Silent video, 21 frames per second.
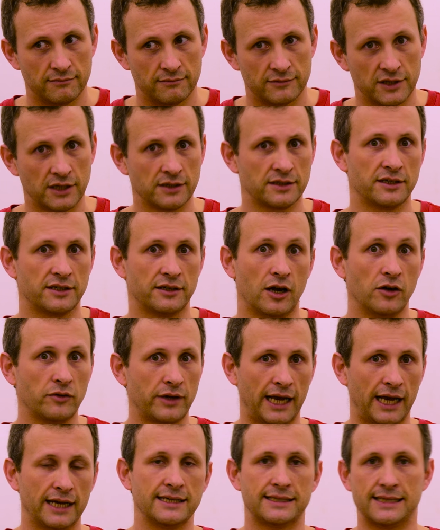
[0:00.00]
Tungsten,
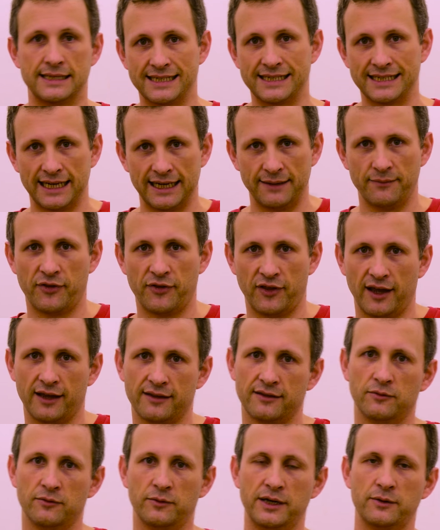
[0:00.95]
okay, it's the same
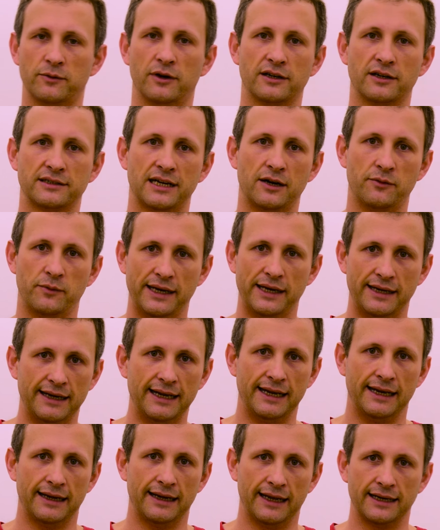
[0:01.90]
thing that we worked out we
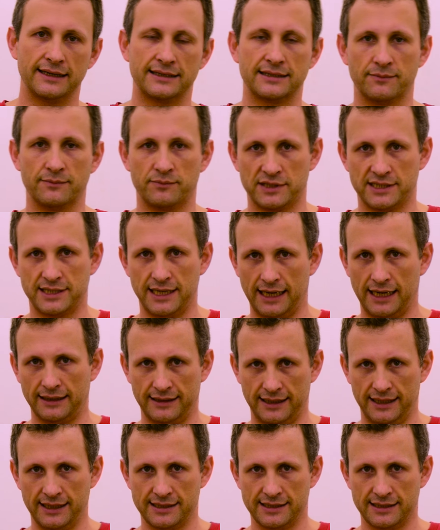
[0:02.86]
needed to protect
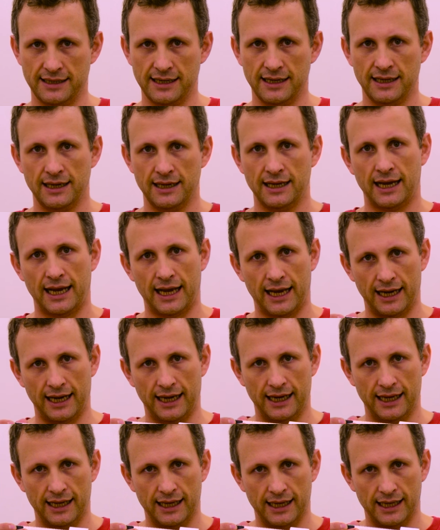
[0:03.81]
this,
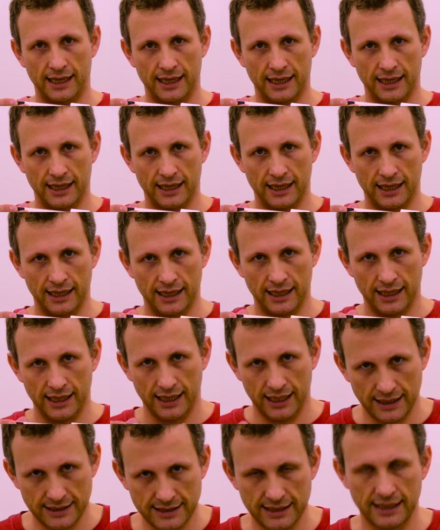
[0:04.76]
and
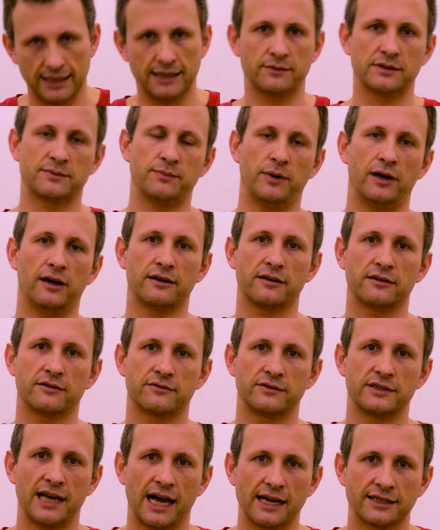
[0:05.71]
he said it was part of
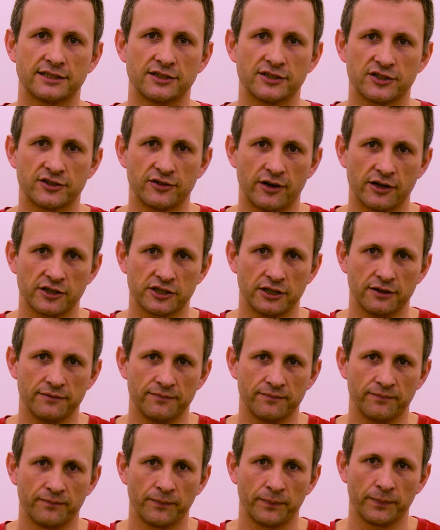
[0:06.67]
the reactor structure.